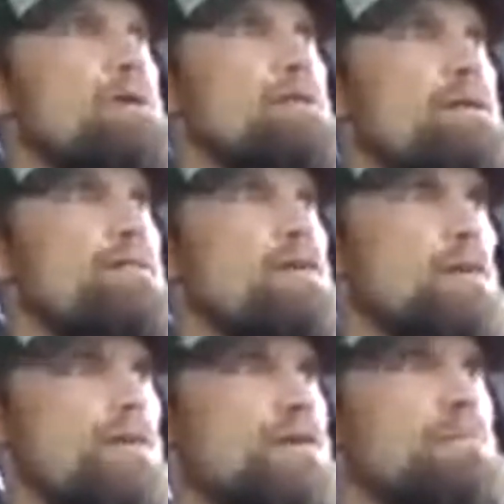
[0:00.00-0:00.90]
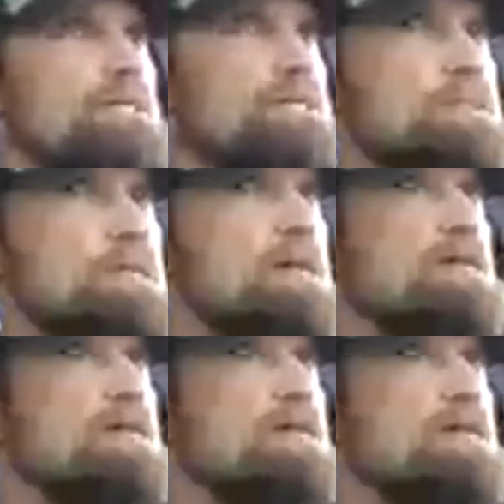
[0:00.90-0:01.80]
that they're going to be seeing.
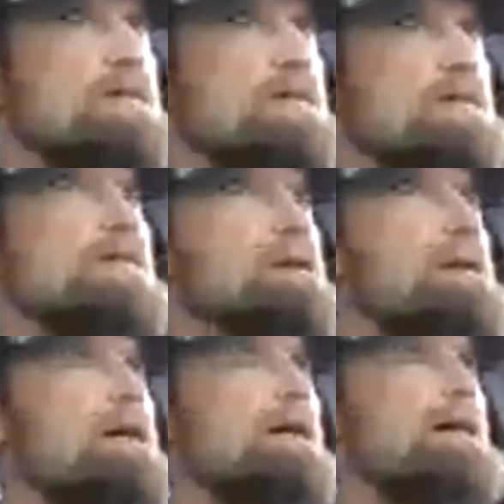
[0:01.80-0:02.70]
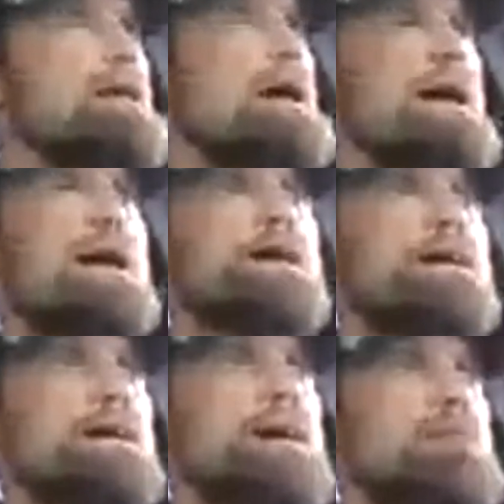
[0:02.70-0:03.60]
And I
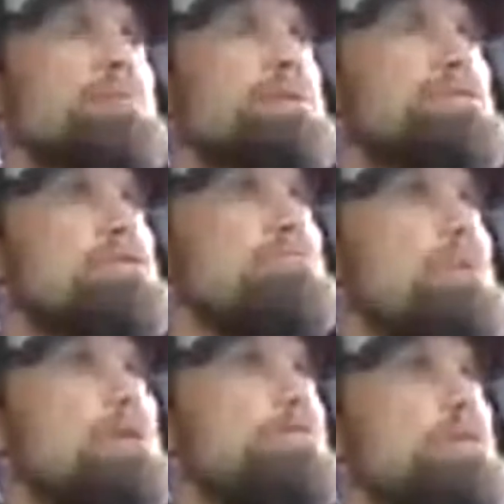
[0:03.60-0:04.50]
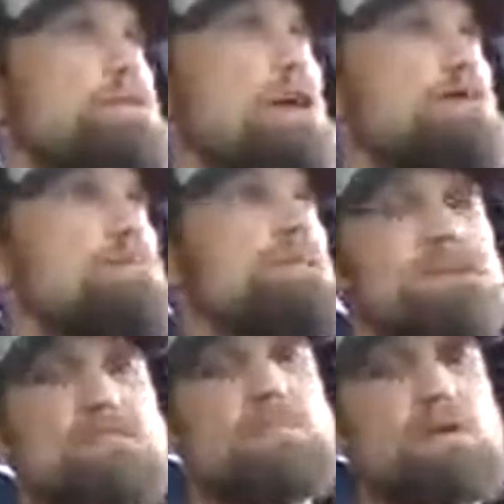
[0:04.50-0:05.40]
happen to believe that John was in the
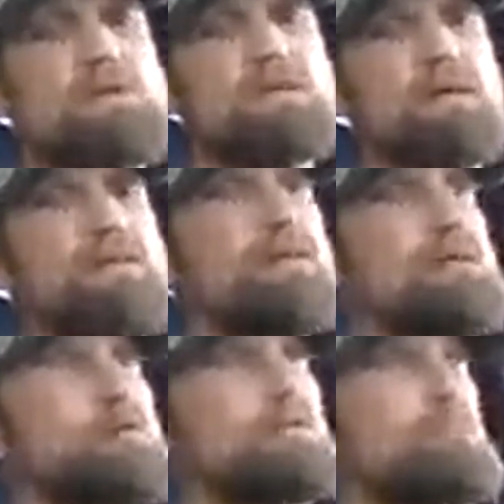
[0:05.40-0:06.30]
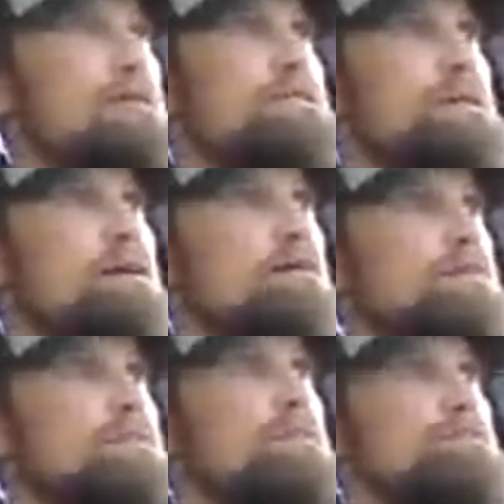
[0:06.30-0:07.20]
spirit and that he was up in the sky
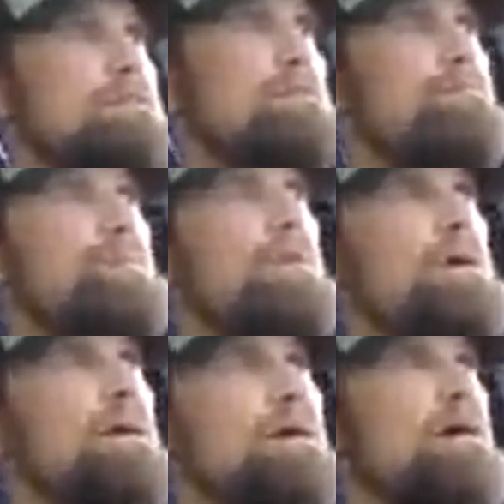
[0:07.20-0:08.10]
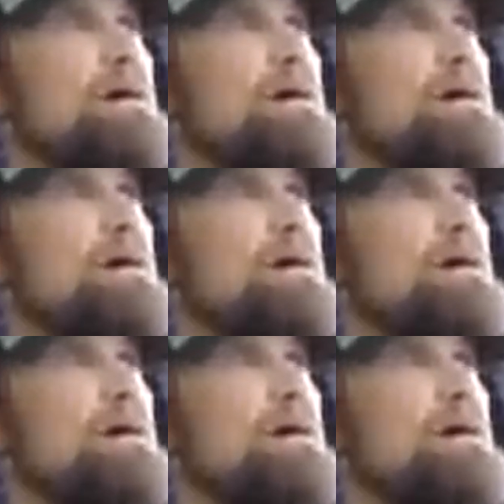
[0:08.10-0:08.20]
when he saw all these things.